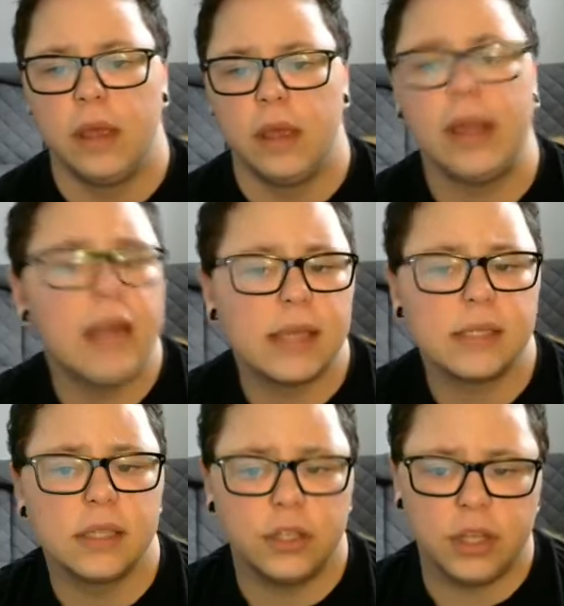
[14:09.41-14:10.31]
And
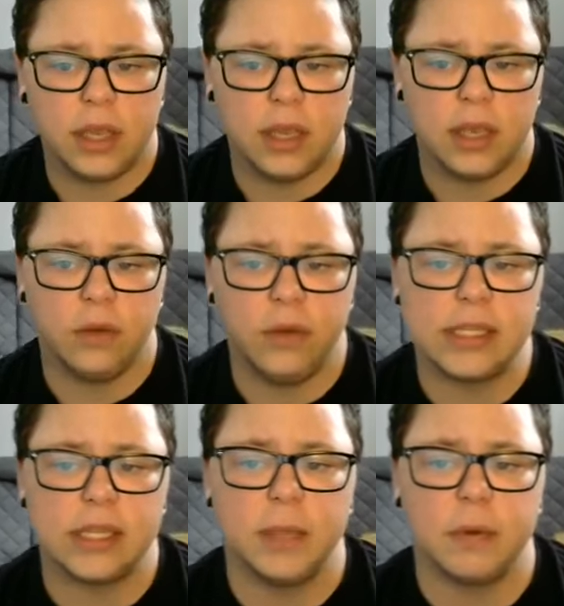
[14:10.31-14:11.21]
lastly, she
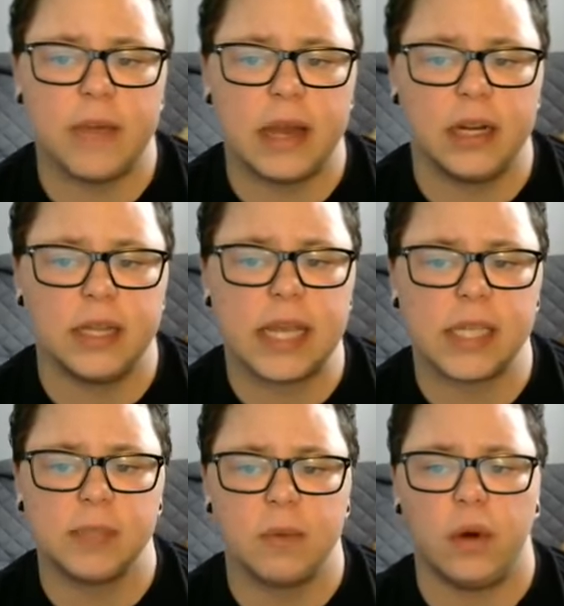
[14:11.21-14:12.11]
recently provided a
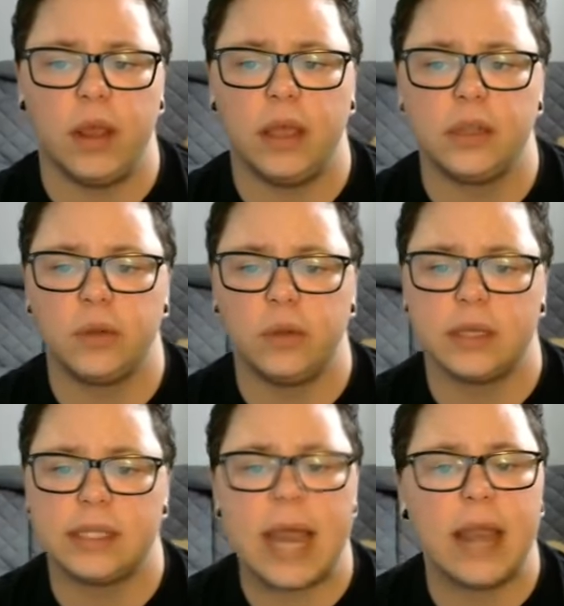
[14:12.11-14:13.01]
testimony to
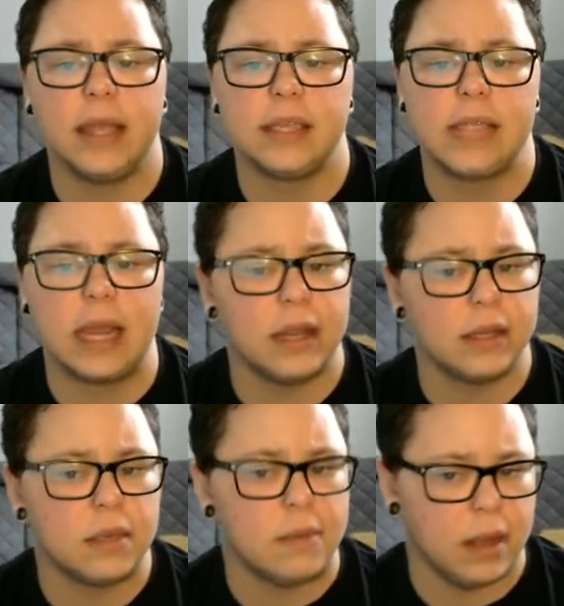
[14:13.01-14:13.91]
the Standing
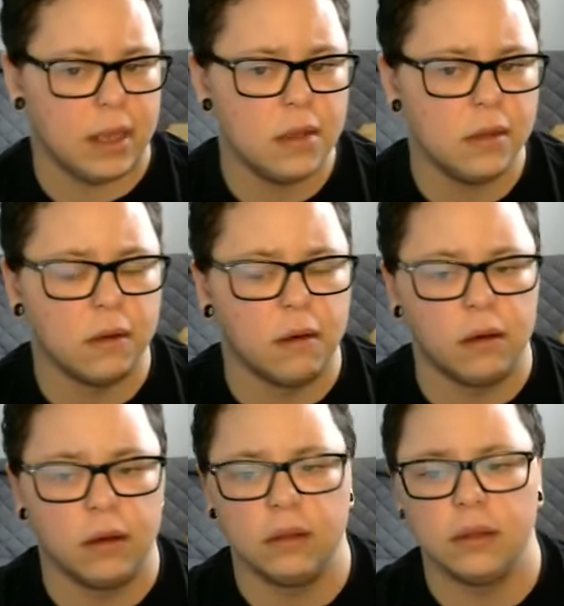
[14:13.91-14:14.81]
Senate Committee
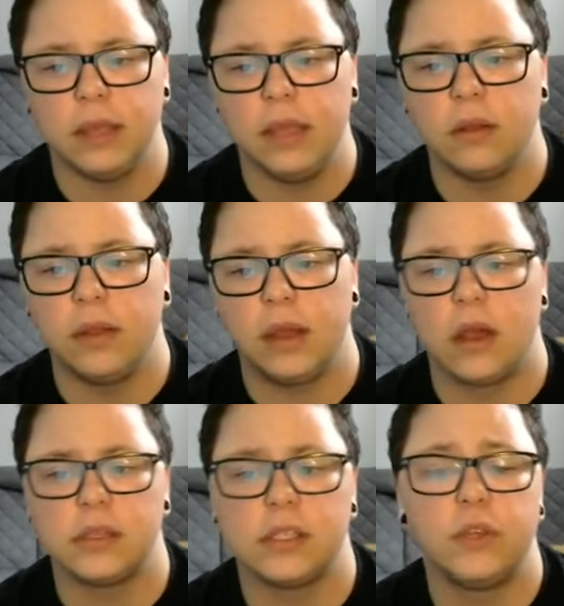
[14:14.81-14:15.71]
on Legal and
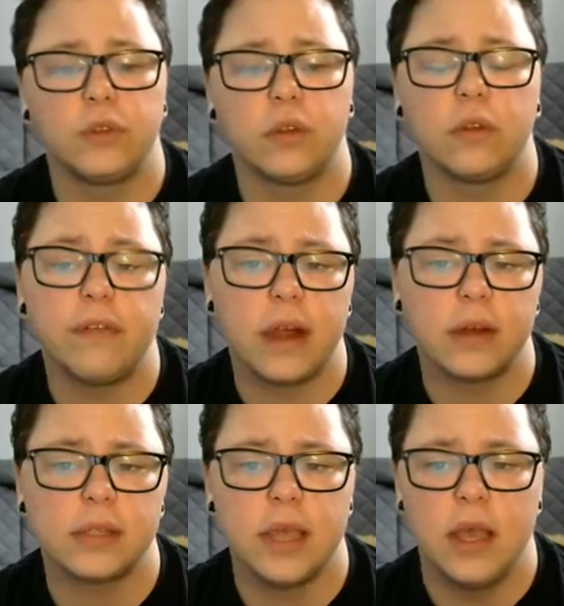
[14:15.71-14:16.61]
Constitutional
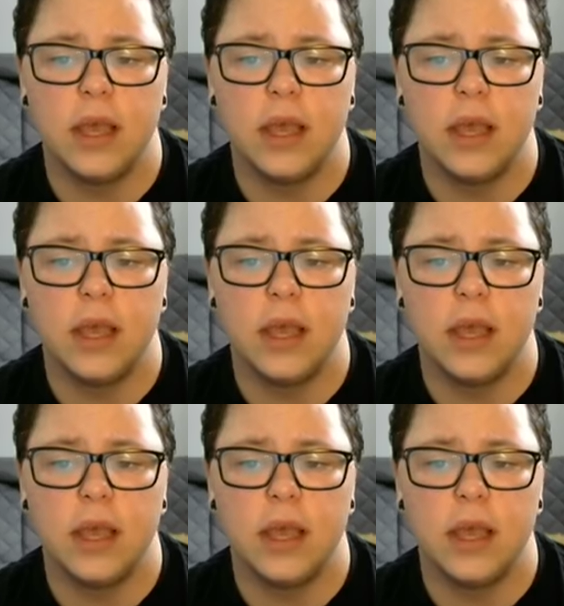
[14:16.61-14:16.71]
Affairs.